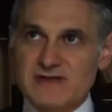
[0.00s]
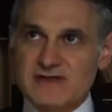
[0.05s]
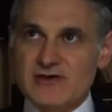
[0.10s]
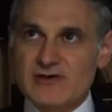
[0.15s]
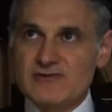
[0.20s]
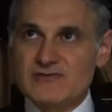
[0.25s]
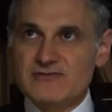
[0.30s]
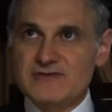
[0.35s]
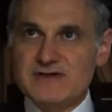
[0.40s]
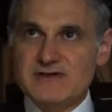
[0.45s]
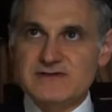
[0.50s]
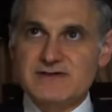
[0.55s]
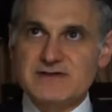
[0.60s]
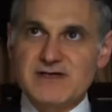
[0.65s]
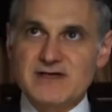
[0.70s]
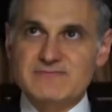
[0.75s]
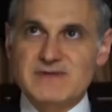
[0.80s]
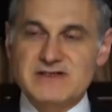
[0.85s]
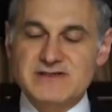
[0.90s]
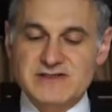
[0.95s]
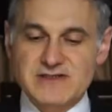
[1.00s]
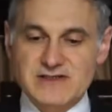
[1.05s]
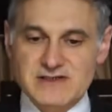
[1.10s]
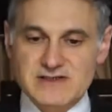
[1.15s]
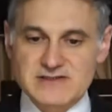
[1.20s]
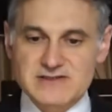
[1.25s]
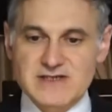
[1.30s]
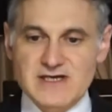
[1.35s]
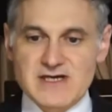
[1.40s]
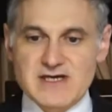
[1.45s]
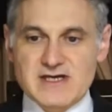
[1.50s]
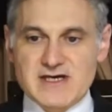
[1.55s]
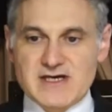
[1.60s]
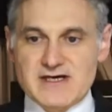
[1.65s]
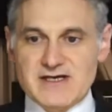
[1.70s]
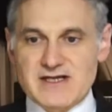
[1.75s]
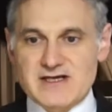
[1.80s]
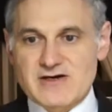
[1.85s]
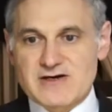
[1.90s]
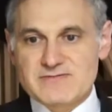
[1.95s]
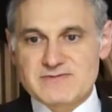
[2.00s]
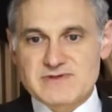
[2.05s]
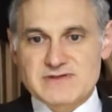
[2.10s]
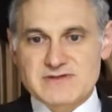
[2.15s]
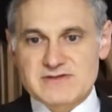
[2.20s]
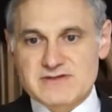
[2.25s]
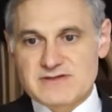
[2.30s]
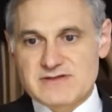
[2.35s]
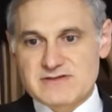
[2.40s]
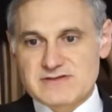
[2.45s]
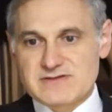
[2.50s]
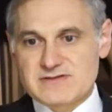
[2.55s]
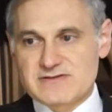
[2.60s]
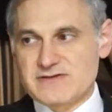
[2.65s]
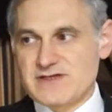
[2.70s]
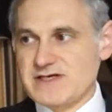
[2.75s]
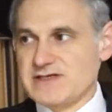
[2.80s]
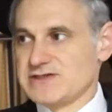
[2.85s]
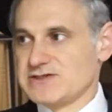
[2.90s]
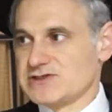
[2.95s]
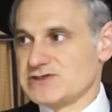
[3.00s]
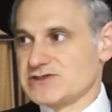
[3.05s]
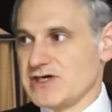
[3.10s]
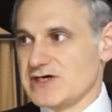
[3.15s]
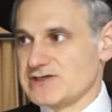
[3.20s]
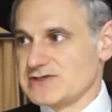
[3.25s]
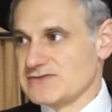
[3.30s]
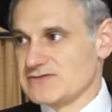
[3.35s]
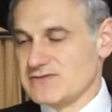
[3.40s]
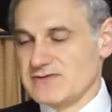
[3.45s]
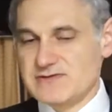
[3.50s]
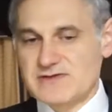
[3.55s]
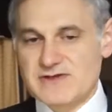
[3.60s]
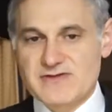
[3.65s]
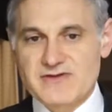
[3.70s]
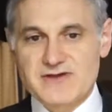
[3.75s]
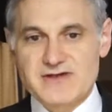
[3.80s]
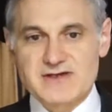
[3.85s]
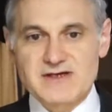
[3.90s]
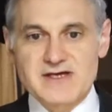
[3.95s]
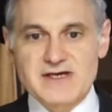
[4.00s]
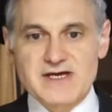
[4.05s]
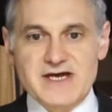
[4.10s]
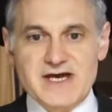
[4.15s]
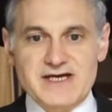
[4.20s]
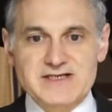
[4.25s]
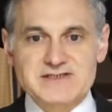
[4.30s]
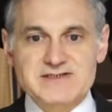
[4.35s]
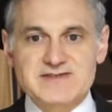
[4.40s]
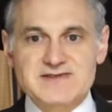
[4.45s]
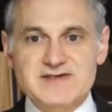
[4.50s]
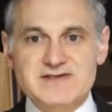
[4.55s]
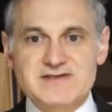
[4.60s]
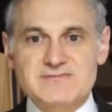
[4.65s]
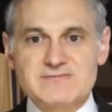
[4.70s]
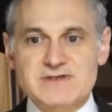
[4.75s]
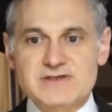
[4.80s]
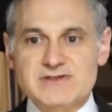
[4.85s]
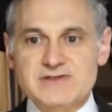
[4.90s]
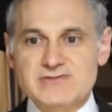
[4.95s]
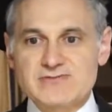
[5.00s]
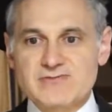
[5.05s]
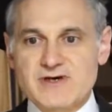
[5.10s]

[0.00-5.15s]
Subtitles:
I go there to get my ticket, and I come to the lady in charge of the thing, and she says to me, "Do you